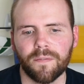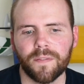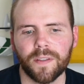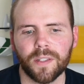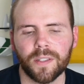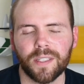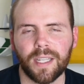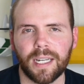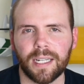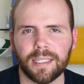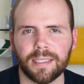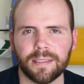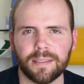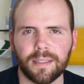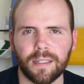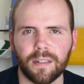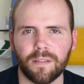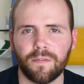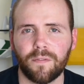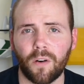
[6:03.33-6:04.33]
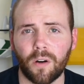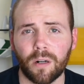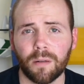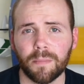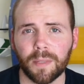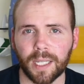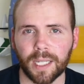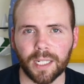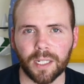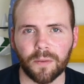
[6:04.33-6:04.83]
field has
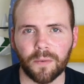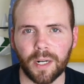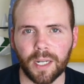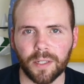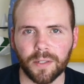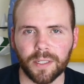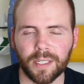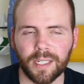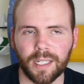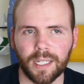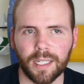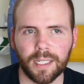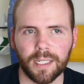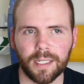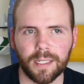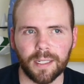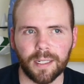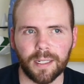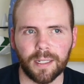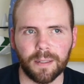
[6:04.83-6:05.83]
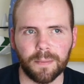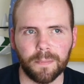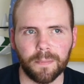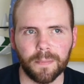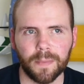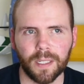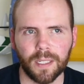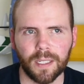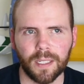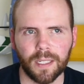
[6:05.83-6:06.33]
farmland around it, and
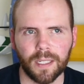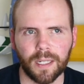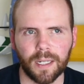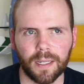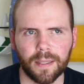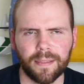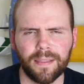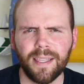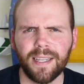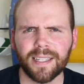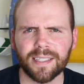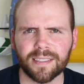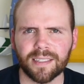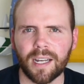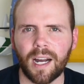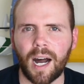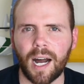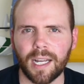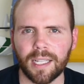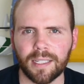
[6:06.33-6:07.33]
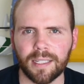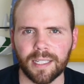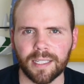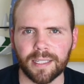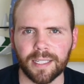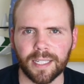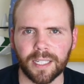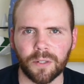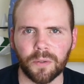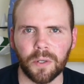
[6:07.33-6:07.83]
I think it's cotton that
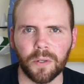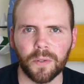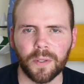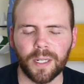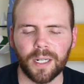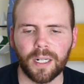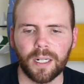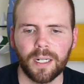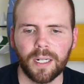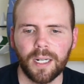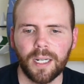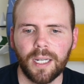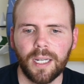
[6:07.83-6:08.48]
they grow there.